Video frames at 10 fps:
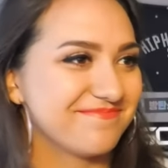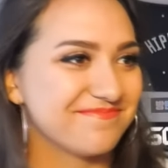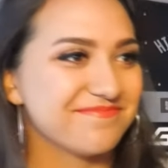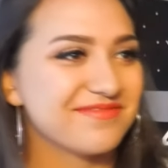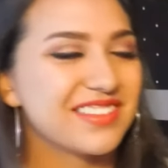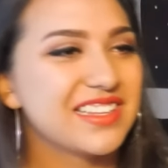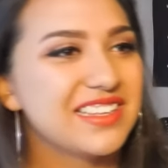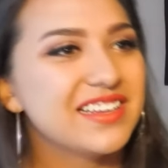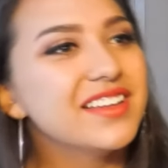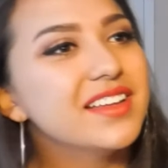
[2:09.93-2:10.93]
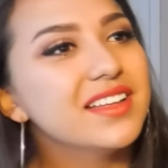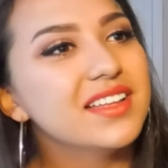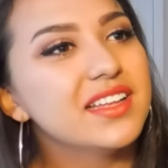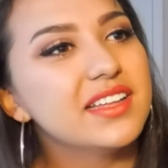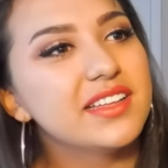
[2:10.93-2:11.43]

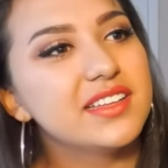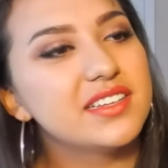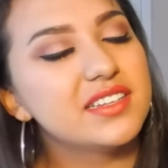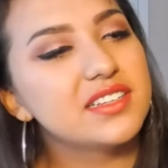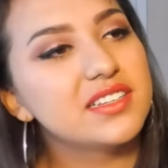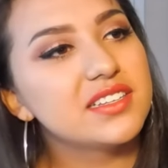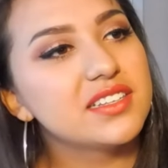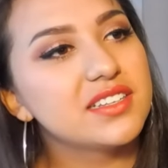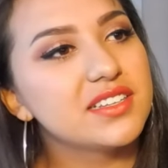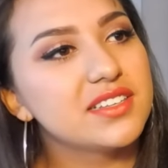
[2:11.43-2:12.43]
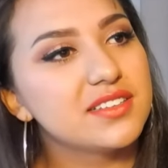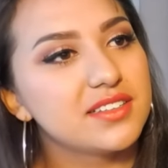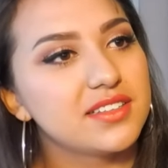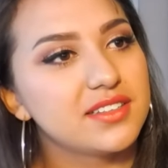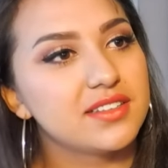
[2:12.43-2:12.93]

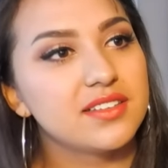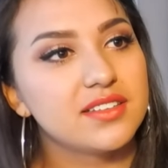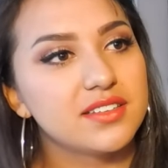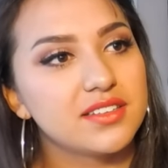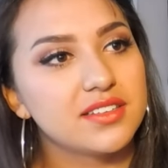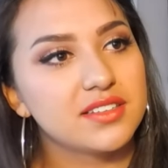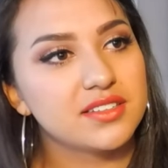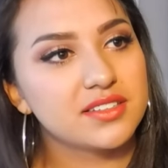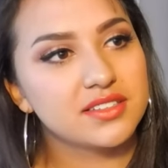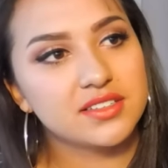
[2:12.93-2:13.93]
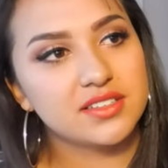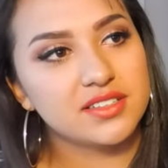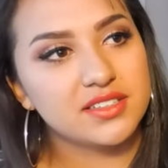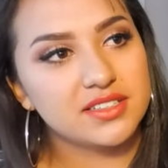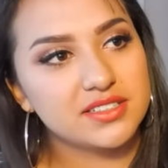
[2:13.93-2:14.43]

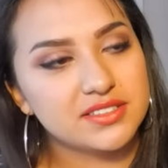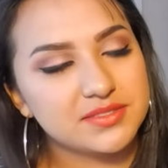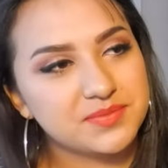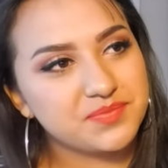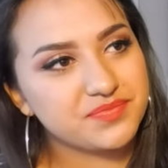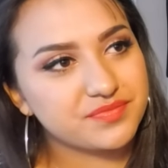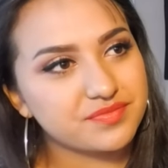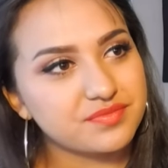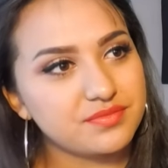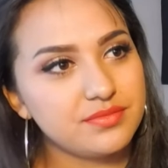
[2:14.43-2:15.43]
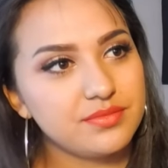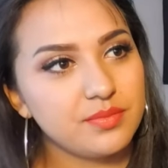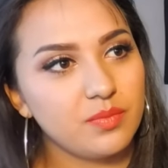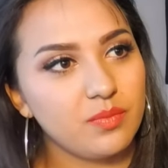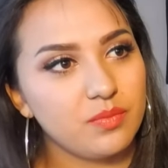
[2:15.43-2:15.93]

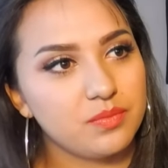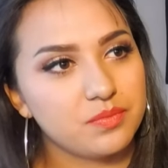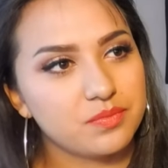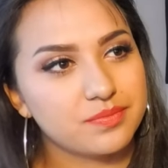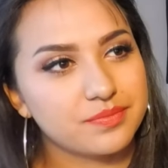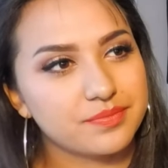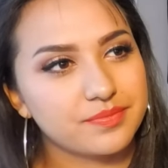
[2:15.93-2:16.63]
Nothing is said.